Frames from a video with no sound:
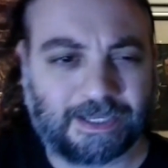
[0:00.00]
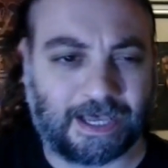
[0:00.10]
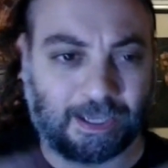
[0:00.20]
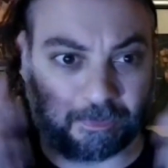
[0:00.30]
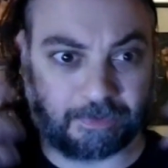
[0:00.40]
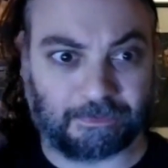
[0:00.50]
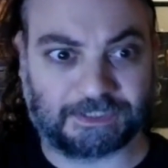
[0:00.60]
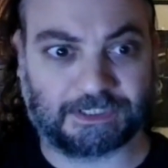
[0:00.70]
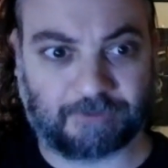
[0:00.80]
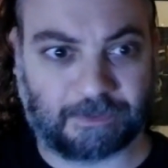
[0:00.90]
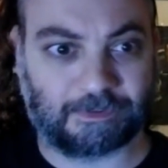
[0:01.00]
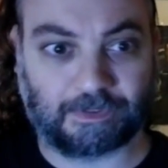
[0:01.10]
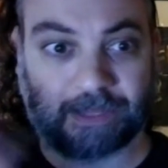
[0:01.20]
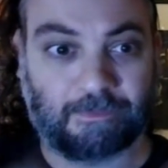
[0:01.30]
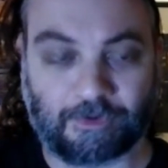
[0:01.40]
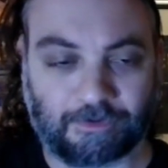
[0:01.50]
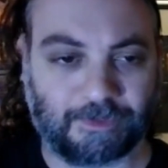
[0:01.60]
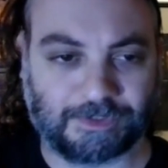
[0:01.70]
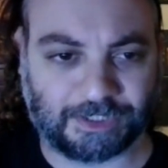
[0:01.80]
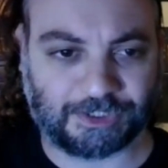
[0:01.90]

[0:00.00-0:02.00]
I opened myself up to a lot more music